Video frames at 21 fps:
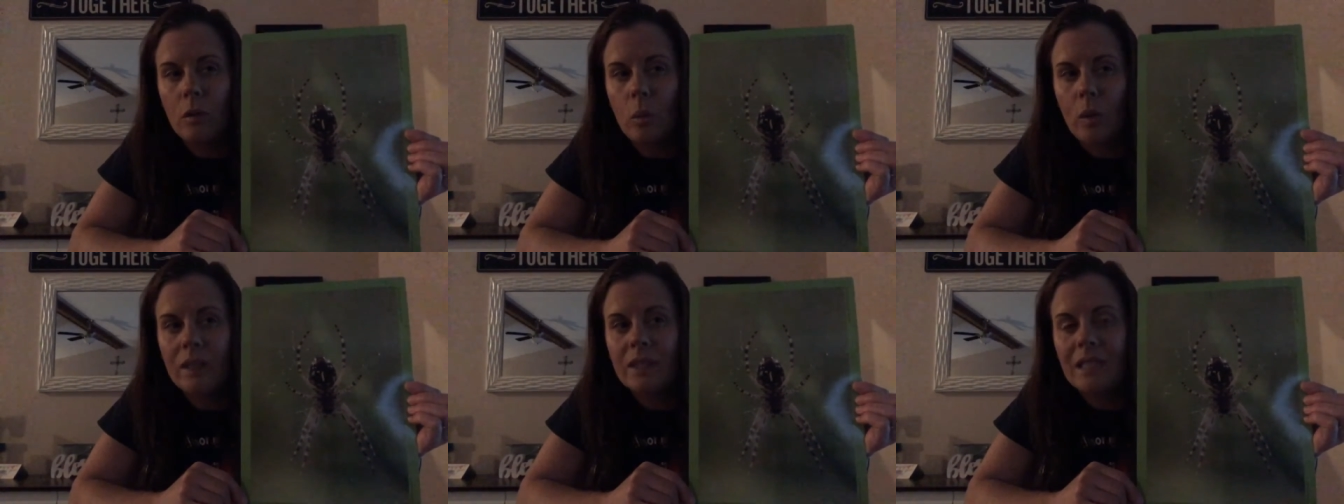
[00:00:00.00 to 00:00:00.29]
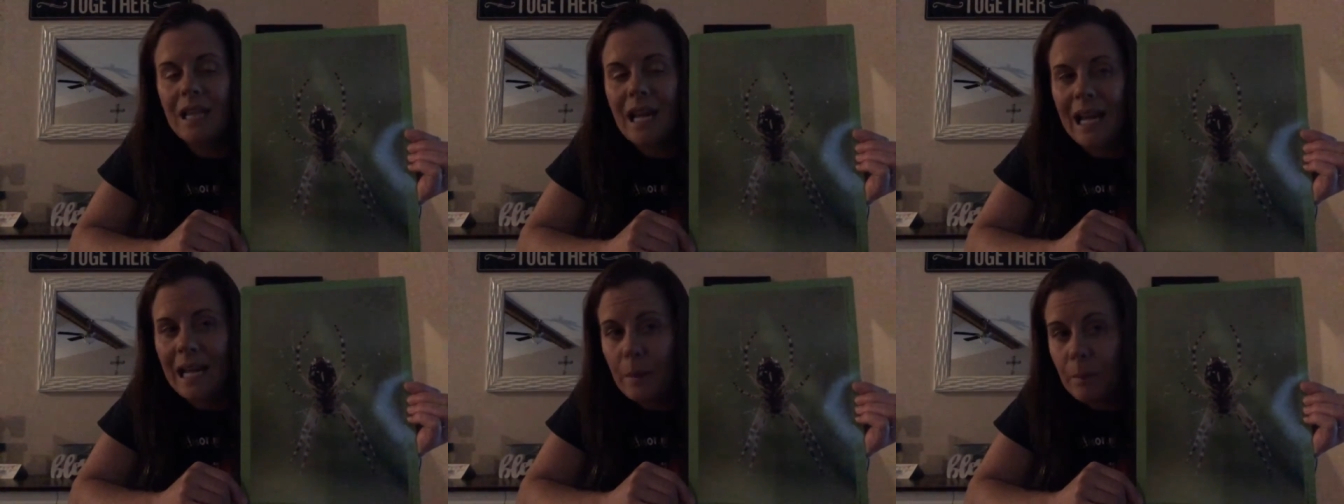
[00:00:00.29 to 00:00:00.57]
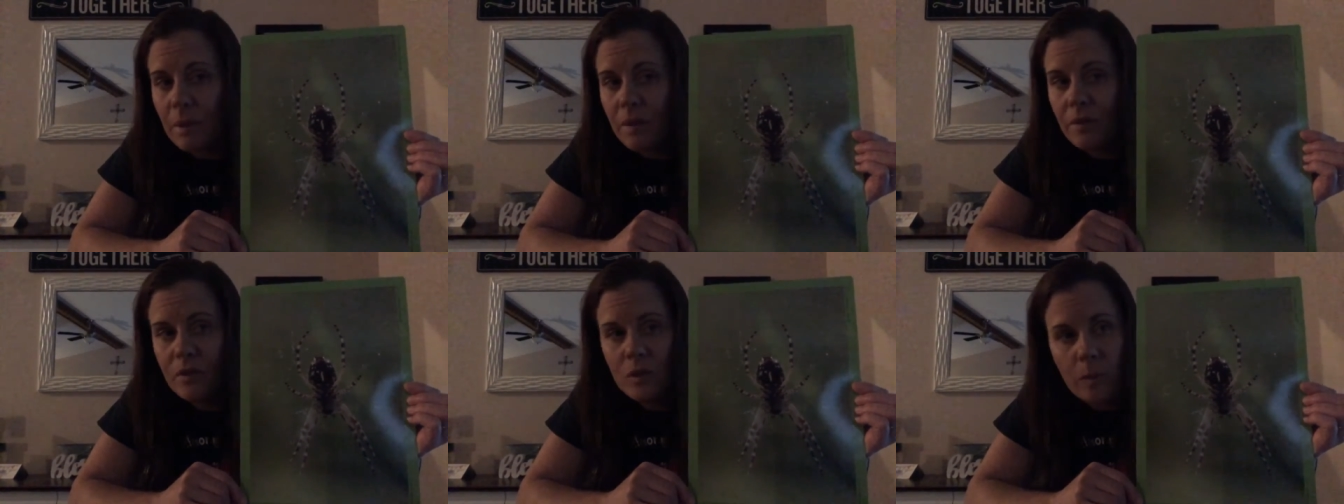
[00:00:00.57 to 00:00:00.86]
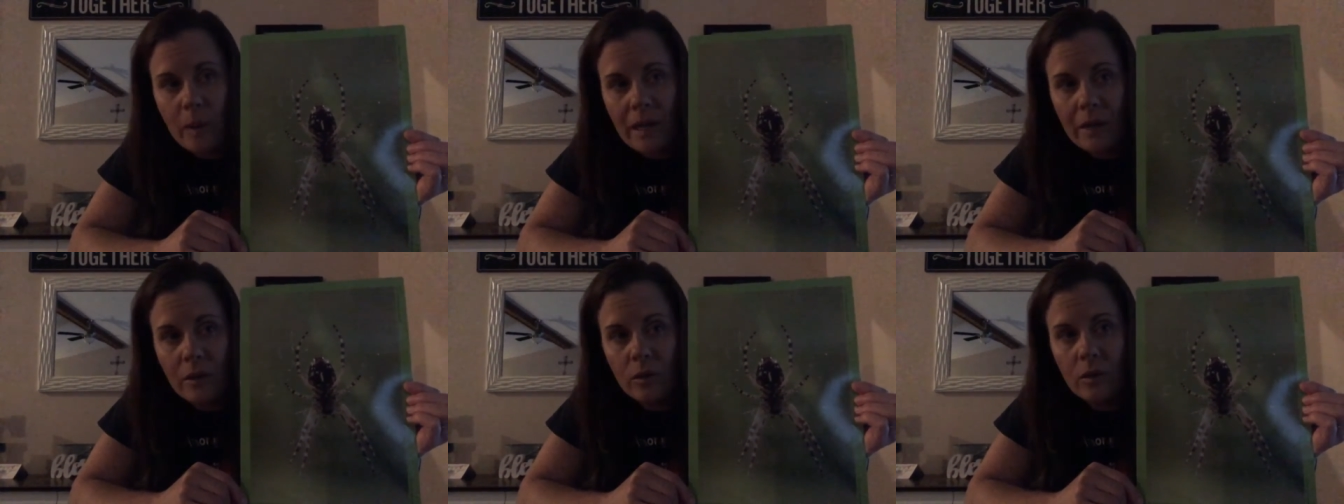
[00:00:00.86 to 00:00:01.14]
what type of
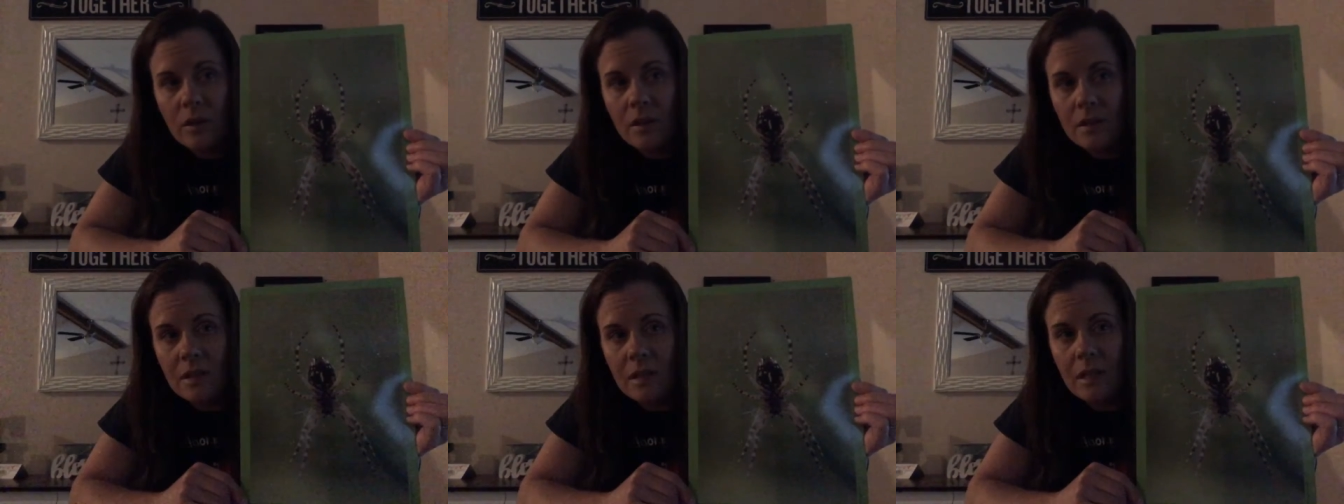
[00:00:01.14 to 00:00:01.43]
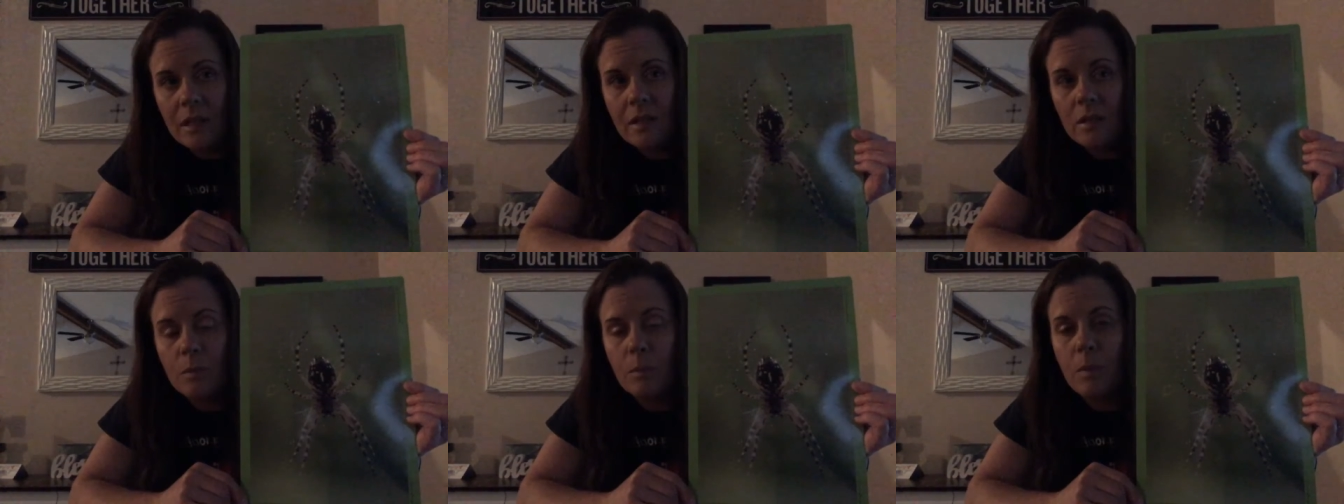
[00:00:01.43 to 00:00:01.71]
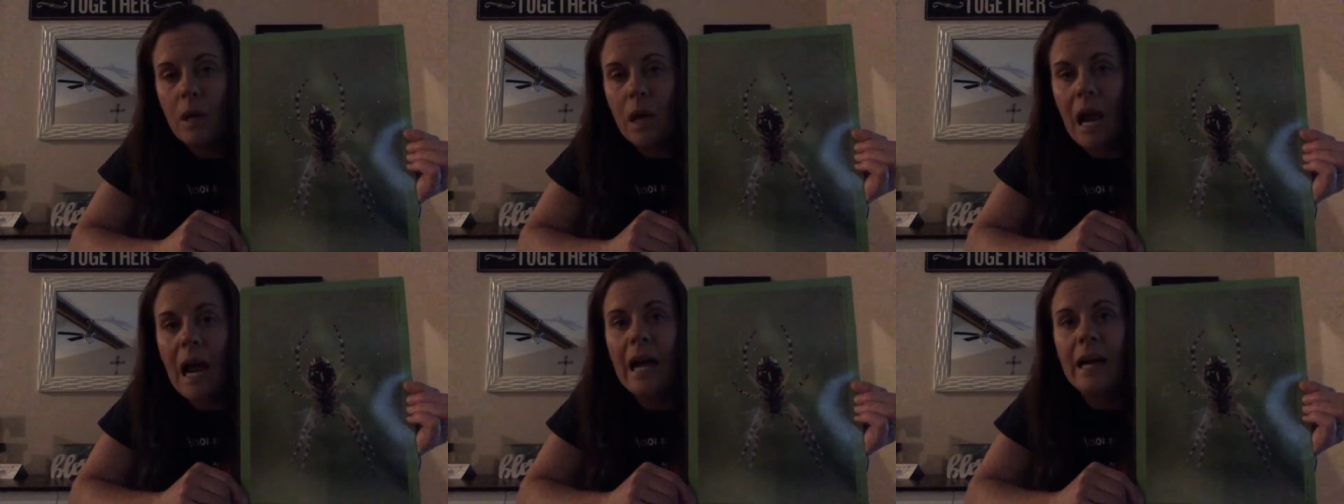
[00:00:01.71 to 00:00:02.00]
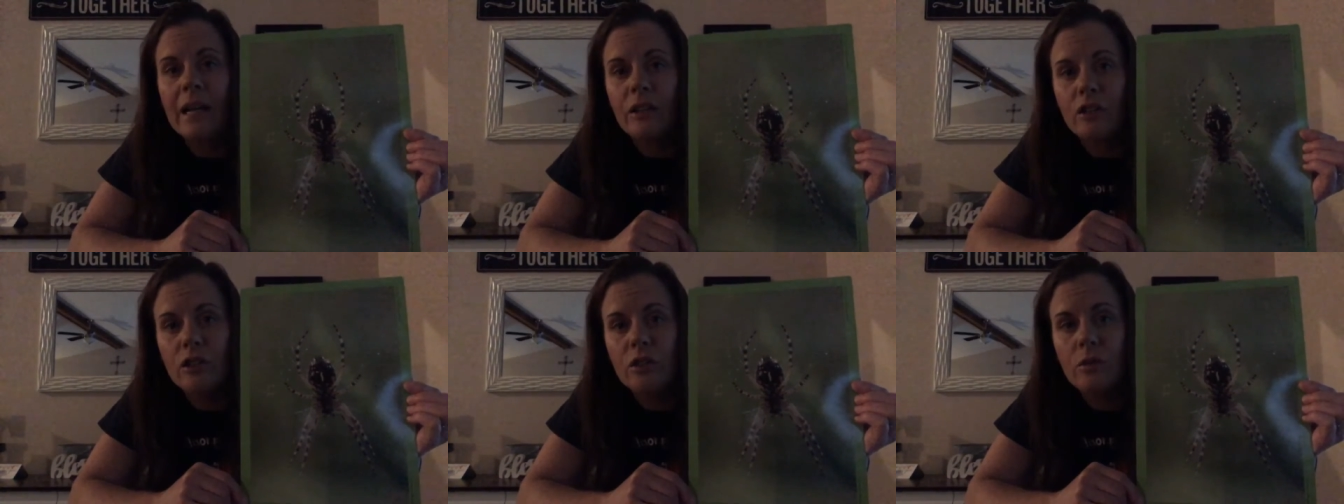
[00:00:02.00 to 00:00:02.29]
spider this is, but
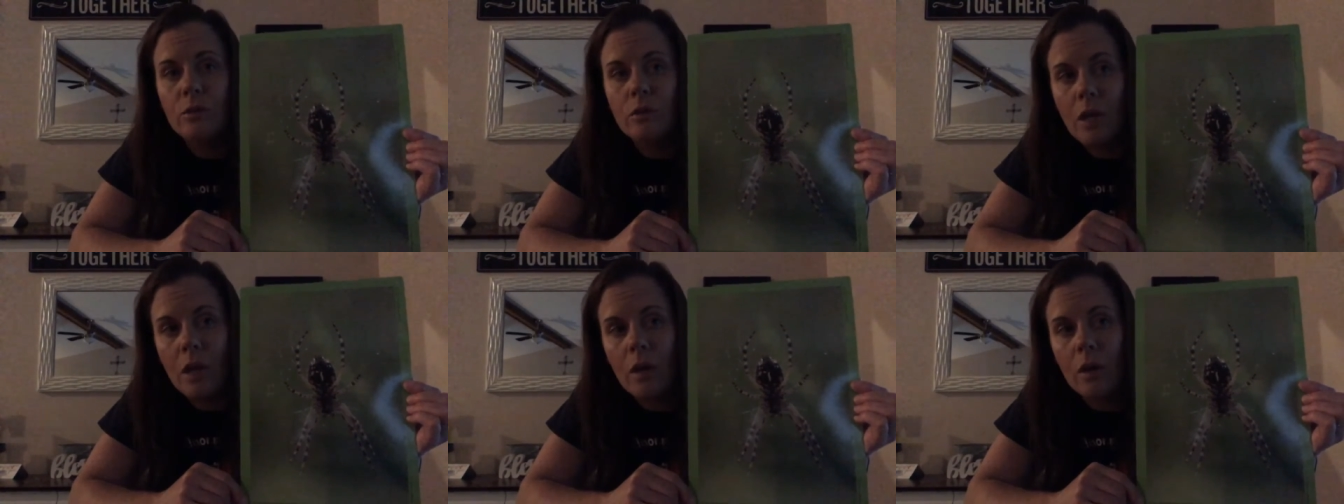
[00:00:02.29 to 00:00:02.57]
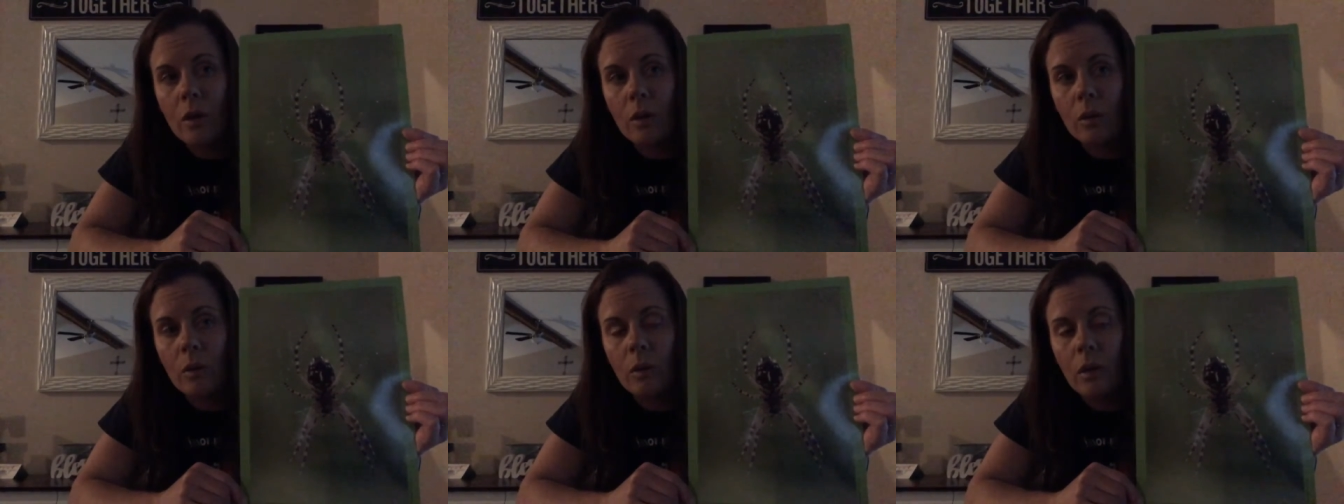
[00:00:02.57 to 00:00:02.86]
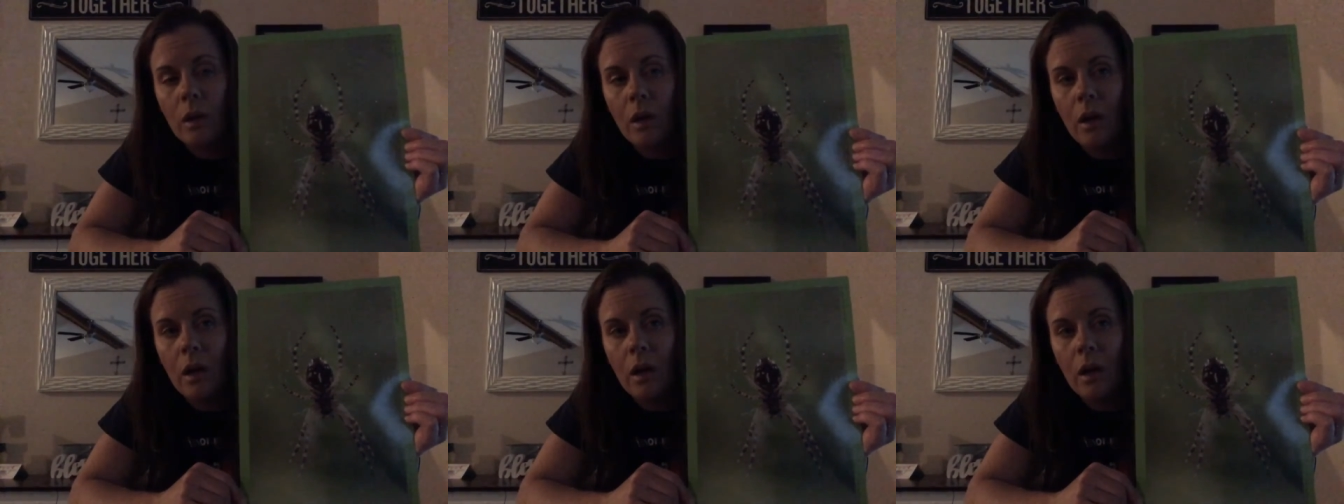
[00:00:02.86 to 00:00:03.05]
I do know,